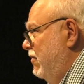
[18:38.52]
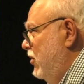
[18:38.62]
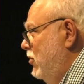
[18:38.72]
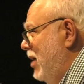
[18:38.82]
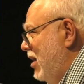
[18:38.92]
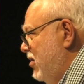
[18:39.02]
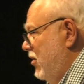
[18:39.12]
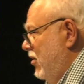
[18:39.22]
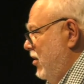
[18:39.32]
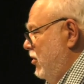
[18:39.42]

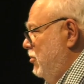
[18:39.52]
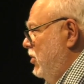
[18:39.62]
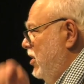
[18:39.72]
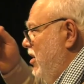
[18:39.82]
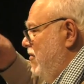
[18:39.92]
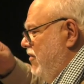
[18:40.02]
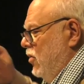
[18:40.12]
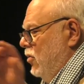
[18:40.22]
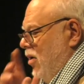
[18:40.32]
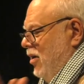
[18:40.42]
ViewMaster. You put in a
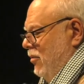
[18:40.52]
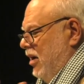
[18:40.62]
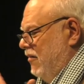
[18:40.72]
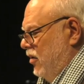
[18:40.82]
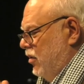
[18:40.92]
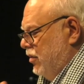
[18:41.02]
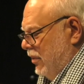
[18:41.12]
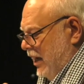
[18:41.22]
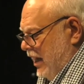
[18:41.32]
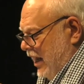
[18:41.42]
viewer, and it would give you a
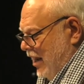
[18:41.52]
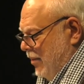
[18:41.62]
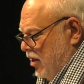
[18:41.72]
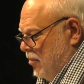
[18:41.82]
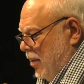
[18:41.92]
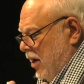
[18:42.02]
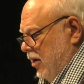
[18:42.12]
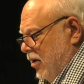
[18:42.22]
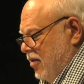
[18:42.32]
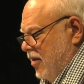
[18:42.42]
3D image.
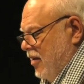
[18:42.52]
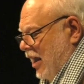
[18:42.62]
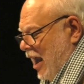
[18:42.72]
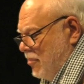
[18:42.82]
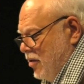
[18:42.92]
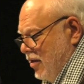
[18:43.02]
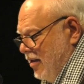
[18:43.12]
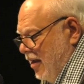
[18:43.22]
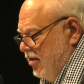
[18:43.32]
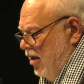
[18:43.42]
But you can see the caption
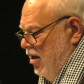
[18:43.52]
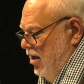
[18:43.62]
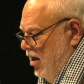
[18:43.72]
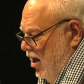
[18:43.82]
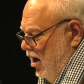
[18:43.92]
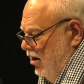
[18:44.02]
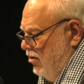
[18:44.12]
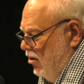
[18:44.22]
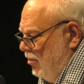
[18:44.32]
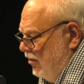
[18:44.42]
says, "A
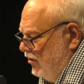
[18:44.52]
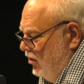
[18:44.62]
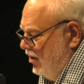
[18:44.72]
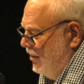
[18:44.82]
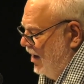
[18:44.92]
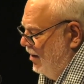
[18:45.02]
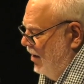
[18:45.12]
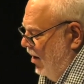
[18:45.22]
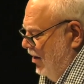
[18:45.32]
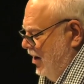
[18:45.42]
group of newly made
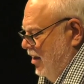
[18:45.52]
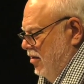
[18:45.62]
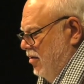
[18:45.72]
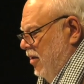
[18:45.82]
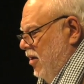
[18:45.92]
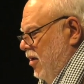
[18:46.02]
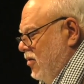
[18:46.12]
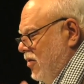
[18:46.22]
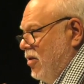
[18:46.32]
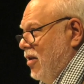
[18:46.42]
Americans."
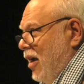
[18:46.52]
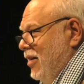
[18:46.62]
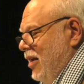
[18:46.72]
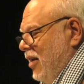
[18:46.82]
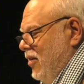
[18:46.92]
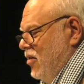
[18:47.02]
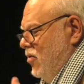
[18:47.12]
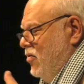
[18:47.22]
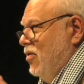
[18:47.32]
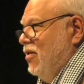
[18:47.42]
So this idea
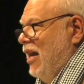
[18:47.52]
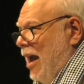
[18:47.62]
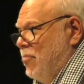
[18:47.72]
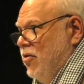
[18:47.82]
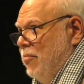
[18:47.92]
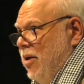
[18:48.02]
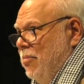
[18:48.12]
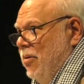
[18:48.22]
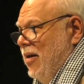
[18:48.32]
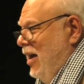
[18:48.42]
that you just capture
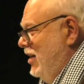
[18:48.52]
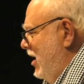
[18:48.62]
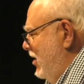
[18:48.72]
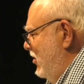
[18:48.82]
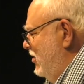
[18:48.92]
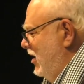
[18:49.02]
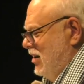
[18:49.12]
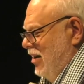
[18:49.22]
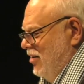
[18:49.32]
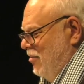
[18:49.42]
people and then you
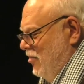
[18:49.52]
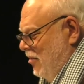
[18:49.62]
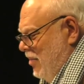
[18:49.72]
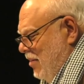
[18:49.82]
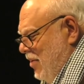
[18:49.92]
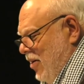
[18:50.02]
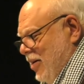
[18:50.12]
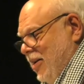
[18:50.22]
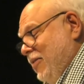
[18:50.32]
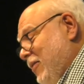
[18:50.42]
declare them to be
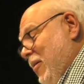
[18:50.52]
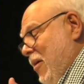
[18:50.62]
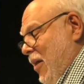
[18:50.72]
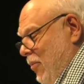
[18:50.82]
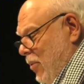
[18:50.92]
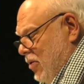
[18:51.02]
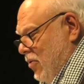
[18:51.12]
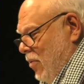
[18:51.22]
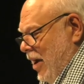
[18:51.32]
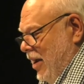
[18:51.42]
Americans was
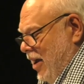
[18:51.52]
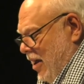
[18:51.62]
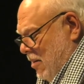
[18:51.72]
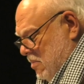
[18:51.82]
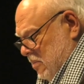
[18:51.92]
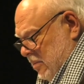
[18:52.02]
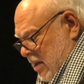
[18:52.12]
quite um,